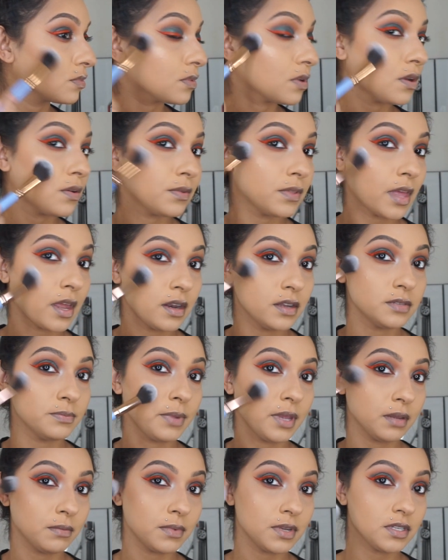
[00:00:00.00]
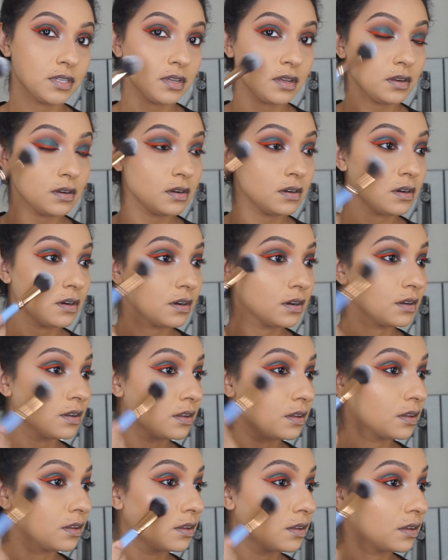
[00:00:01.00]
Oh, that is pigmented.
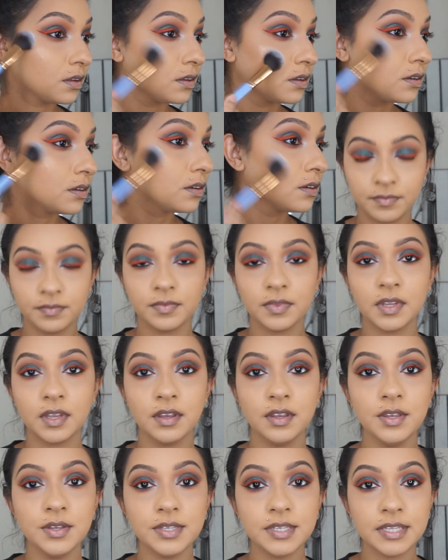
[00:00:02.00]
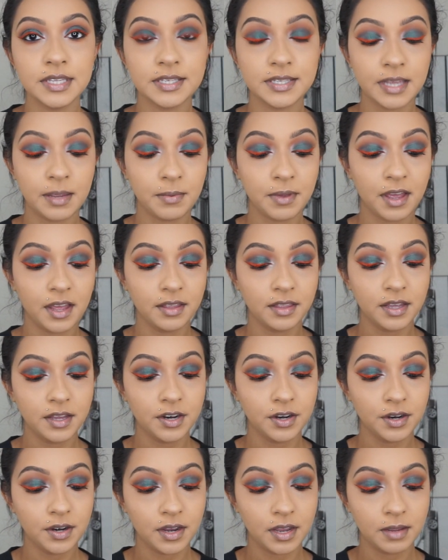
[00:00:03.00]
Using the same
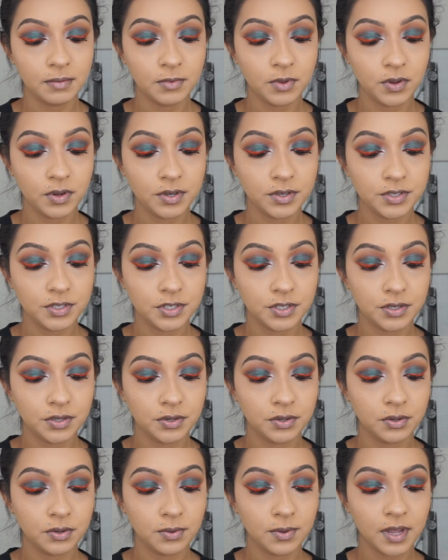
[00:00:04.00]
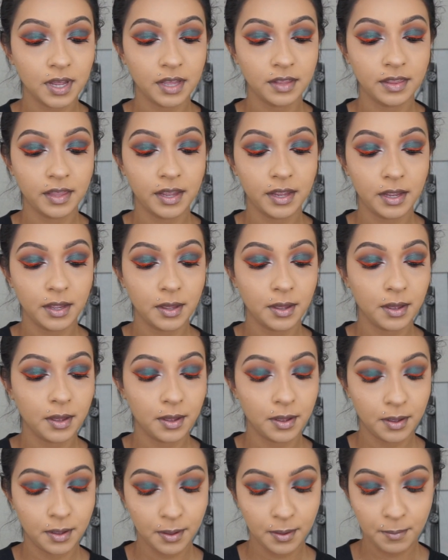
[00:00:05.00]
highlighter, I'm going to highlight
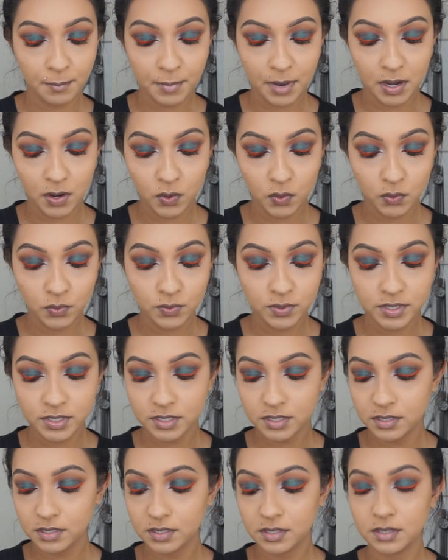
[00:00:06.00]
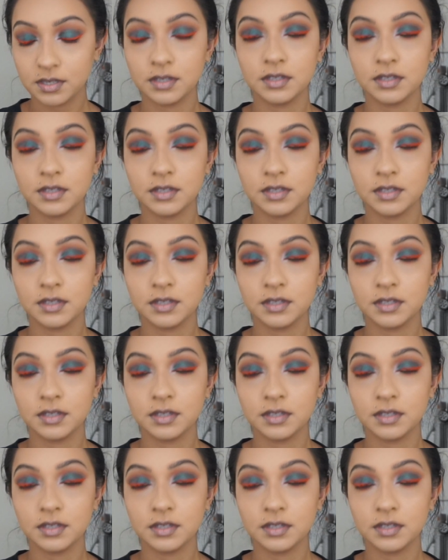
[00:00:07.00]
my nose.